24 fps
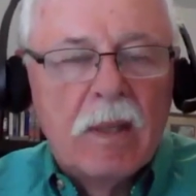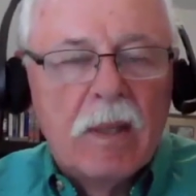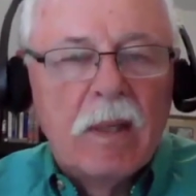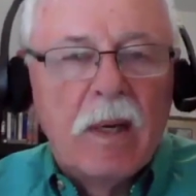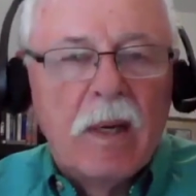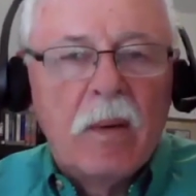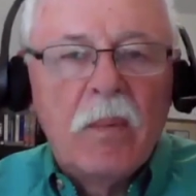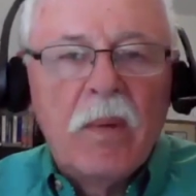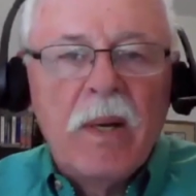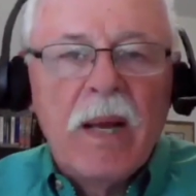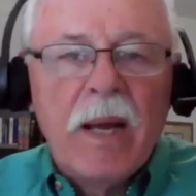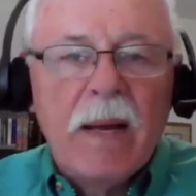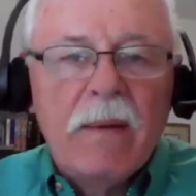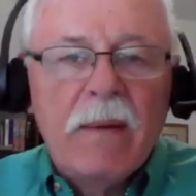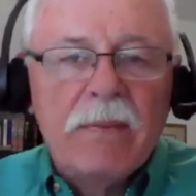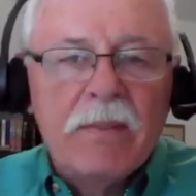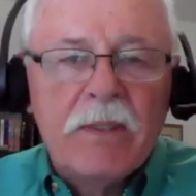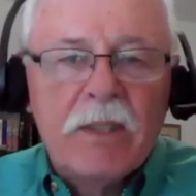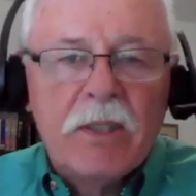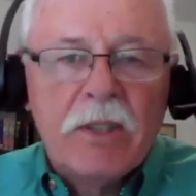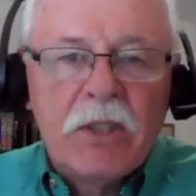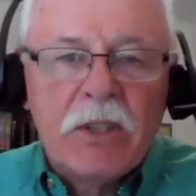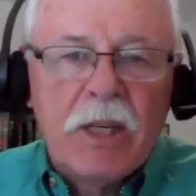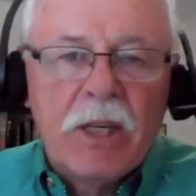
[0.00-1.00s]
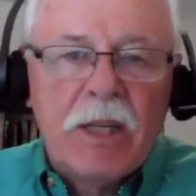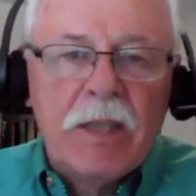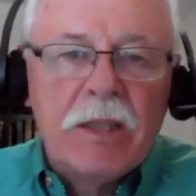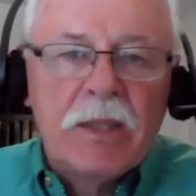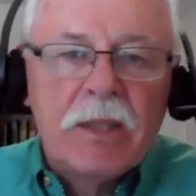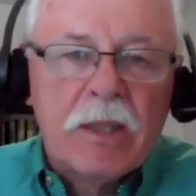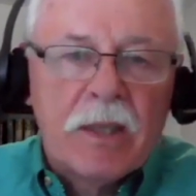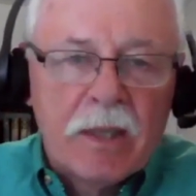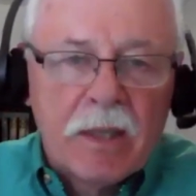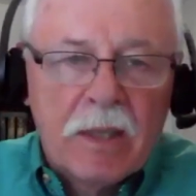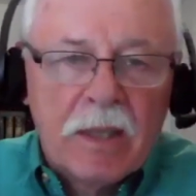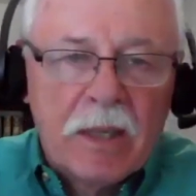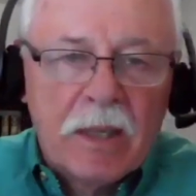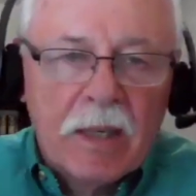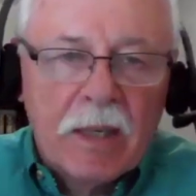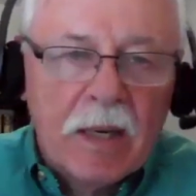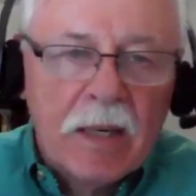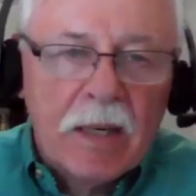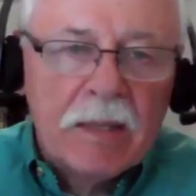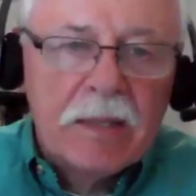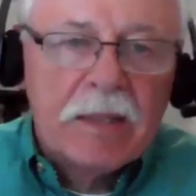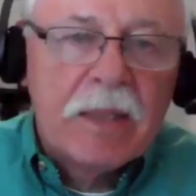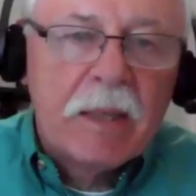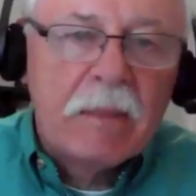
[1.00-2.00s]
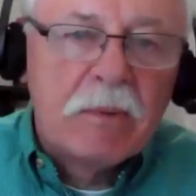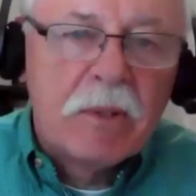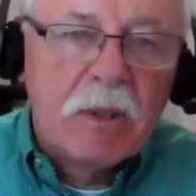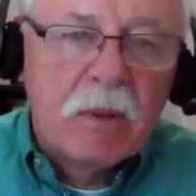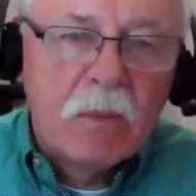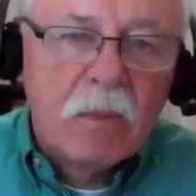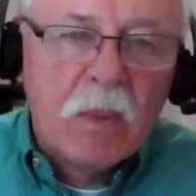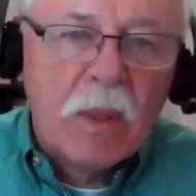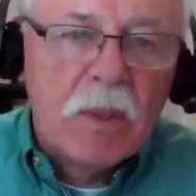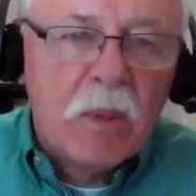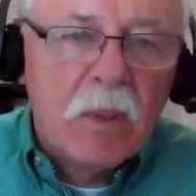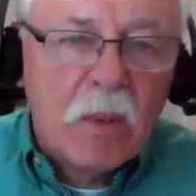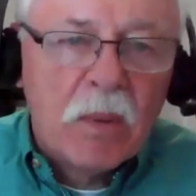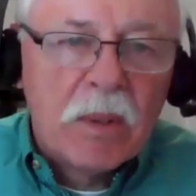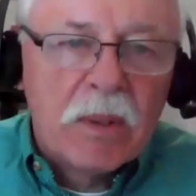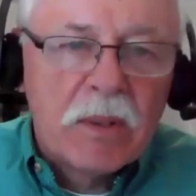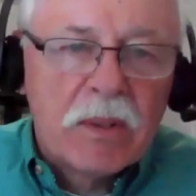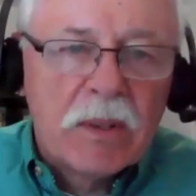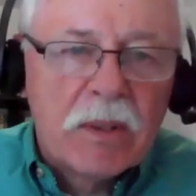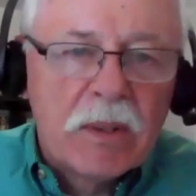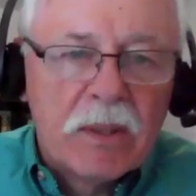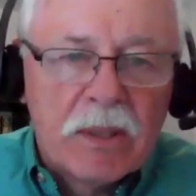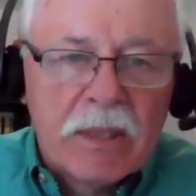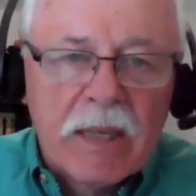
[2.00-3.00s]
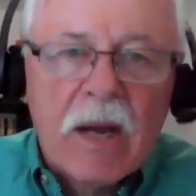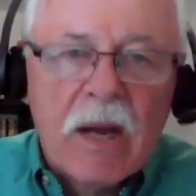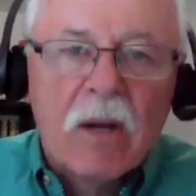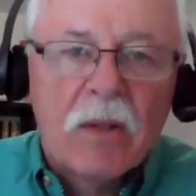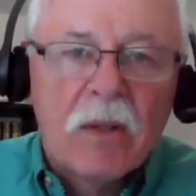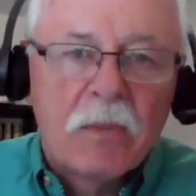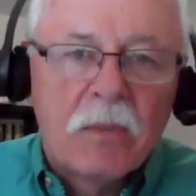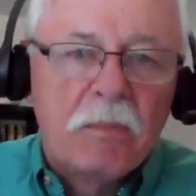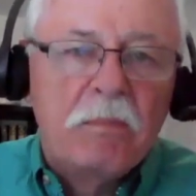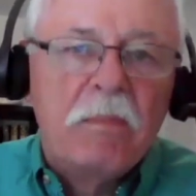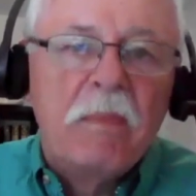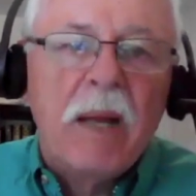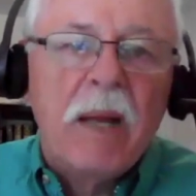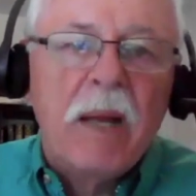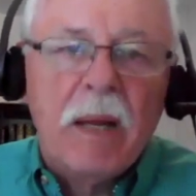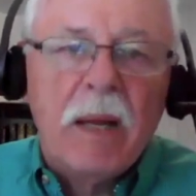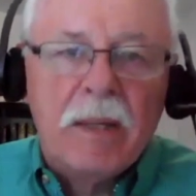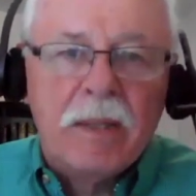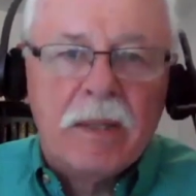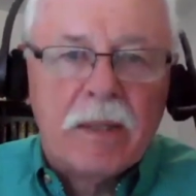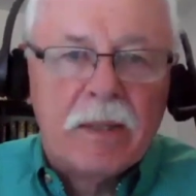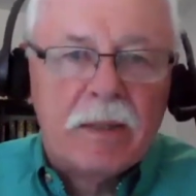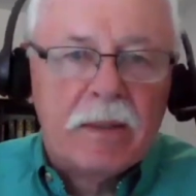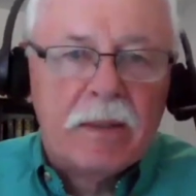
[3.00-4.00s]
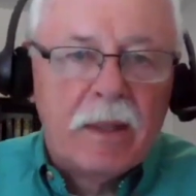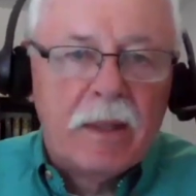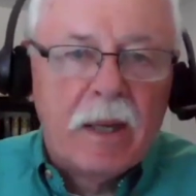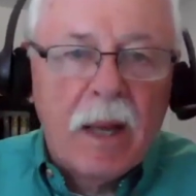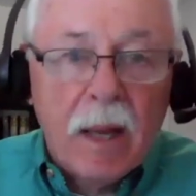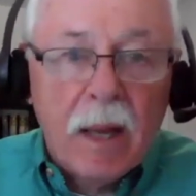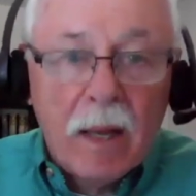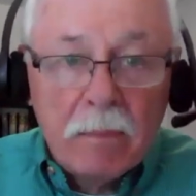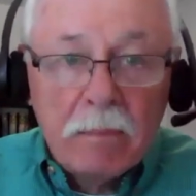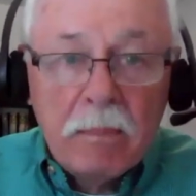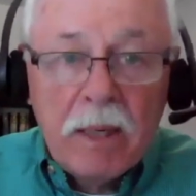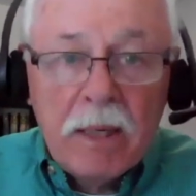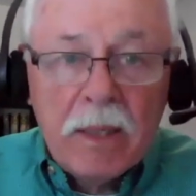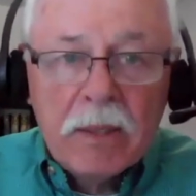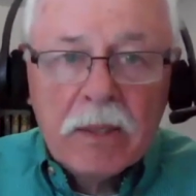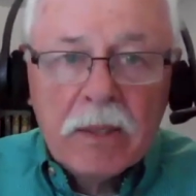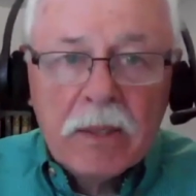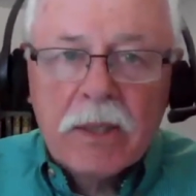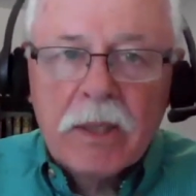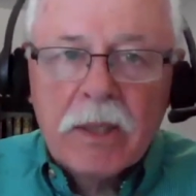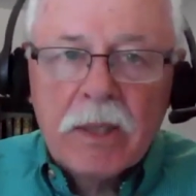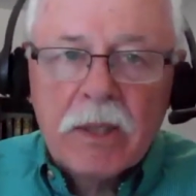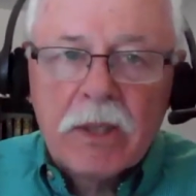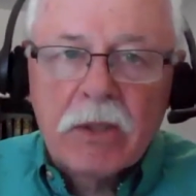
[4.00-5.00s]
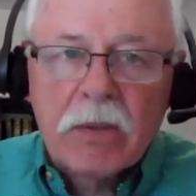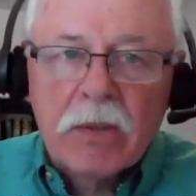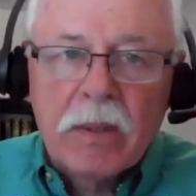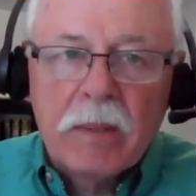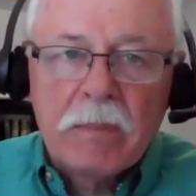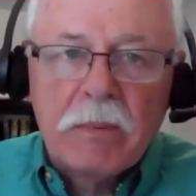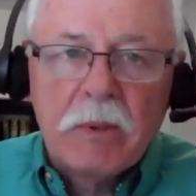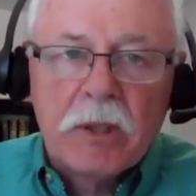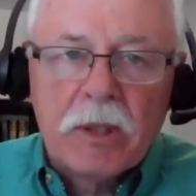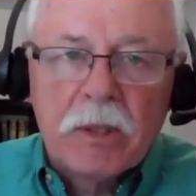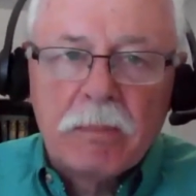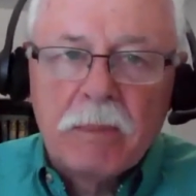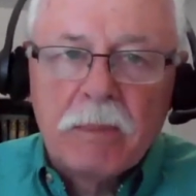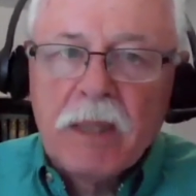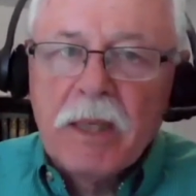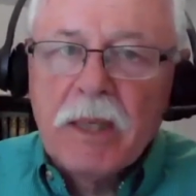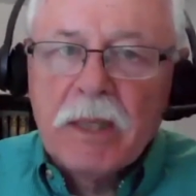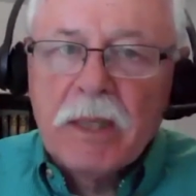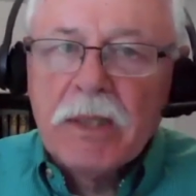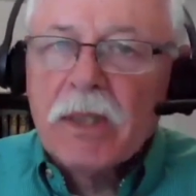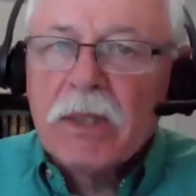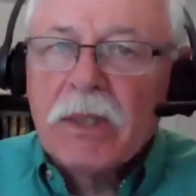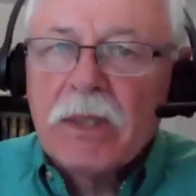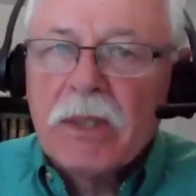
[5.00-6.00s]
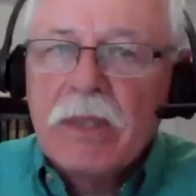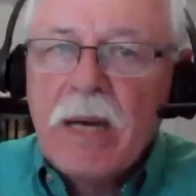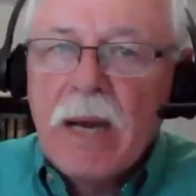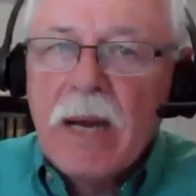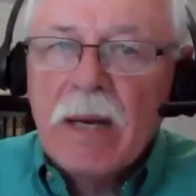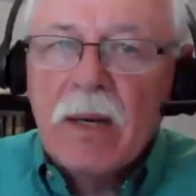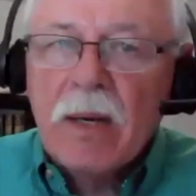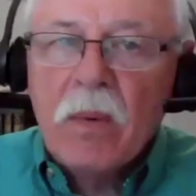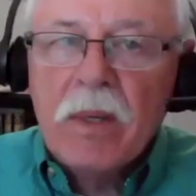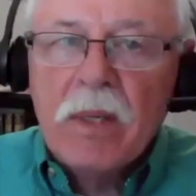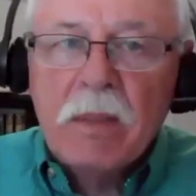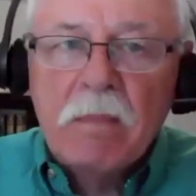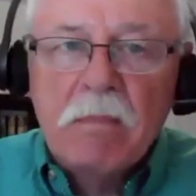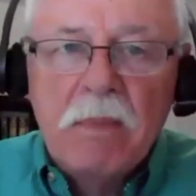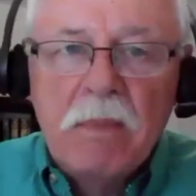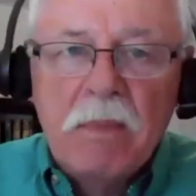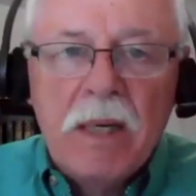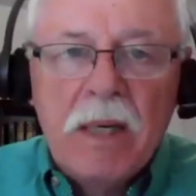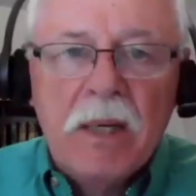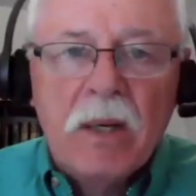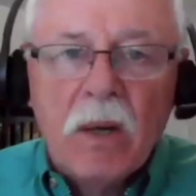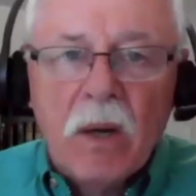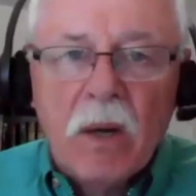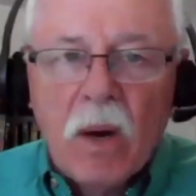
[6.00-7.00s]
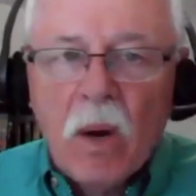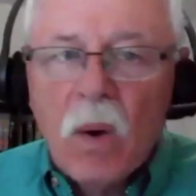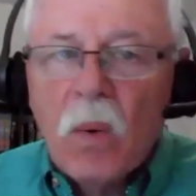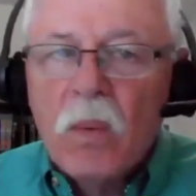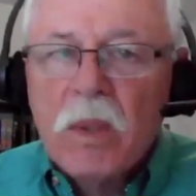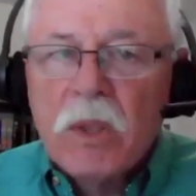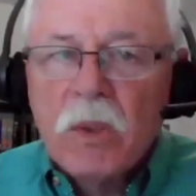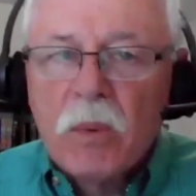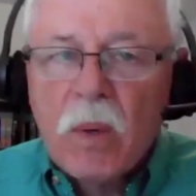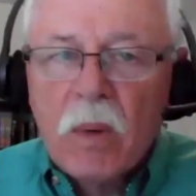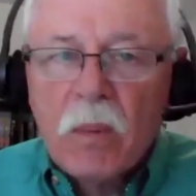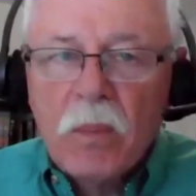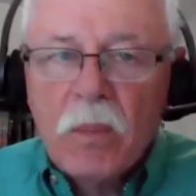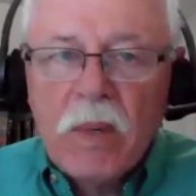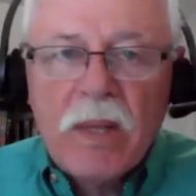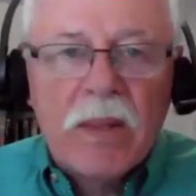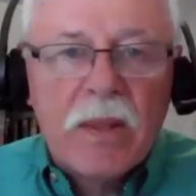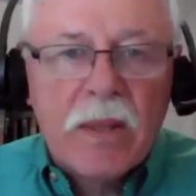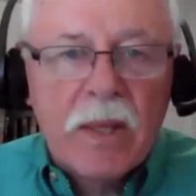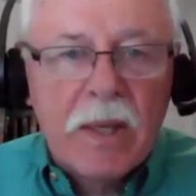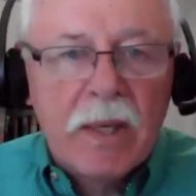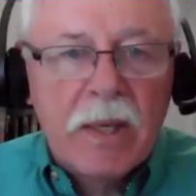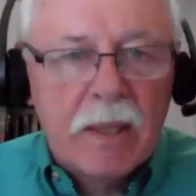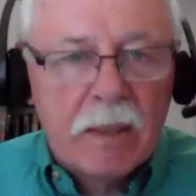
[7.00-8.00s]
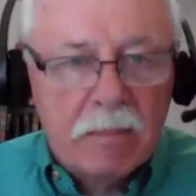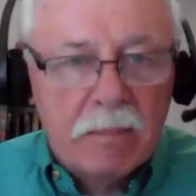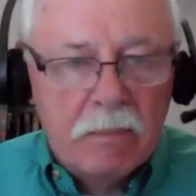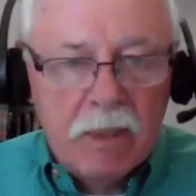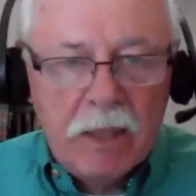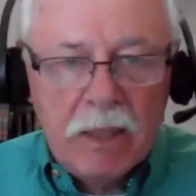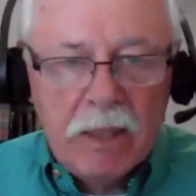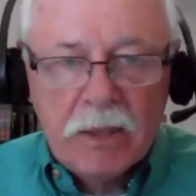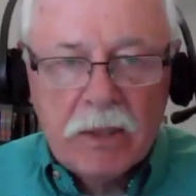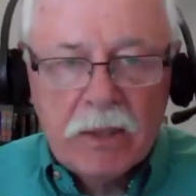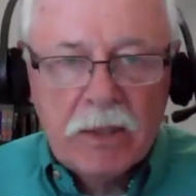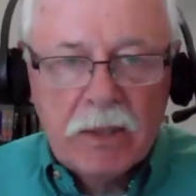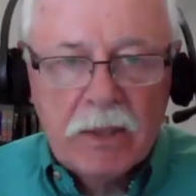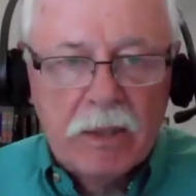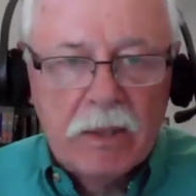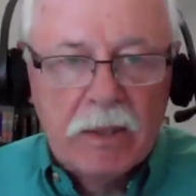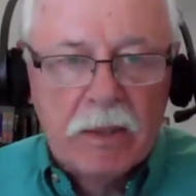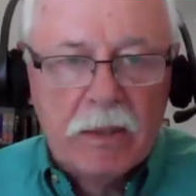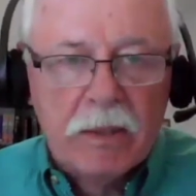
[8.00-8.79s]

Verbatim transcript: Now we have to change our concepts of what north and south meant and means in the scriptures, because it's not going to mean always what we think it means.